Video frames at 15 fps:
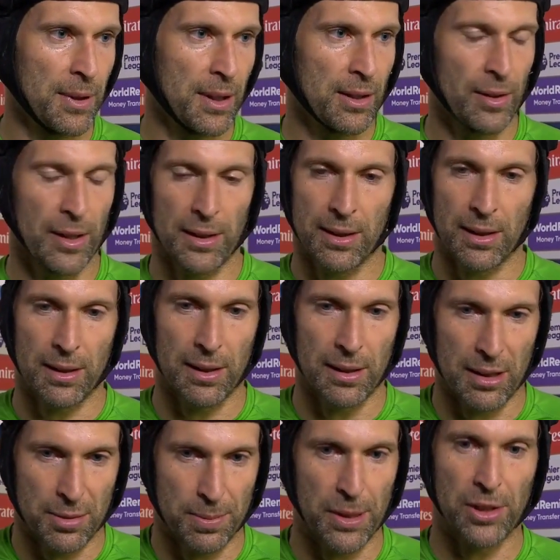They created,
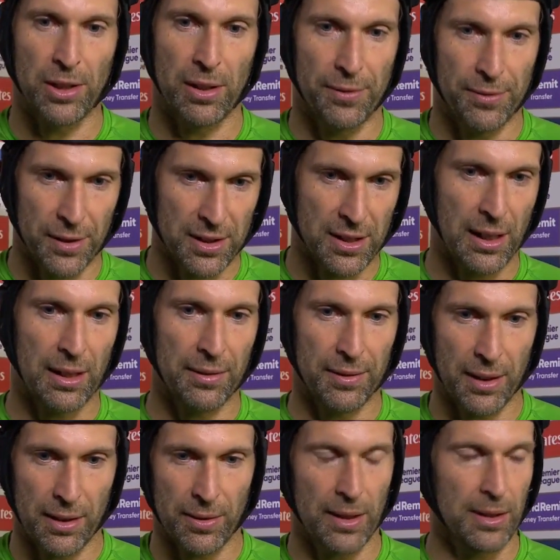especially first half,
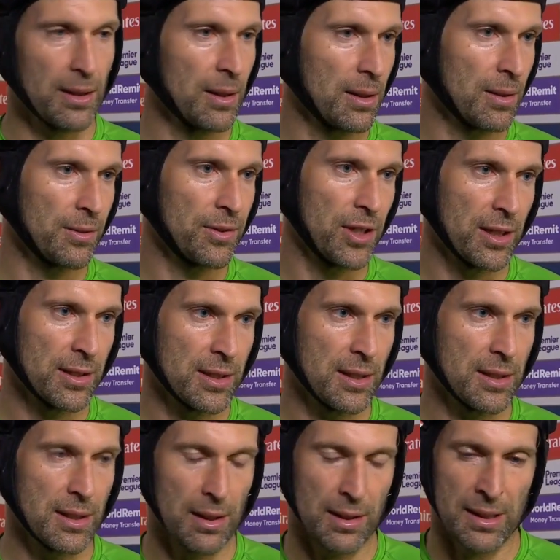they created a lot of
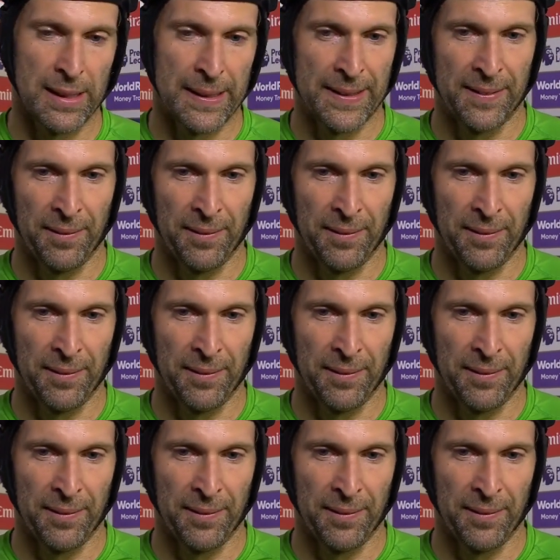chances, and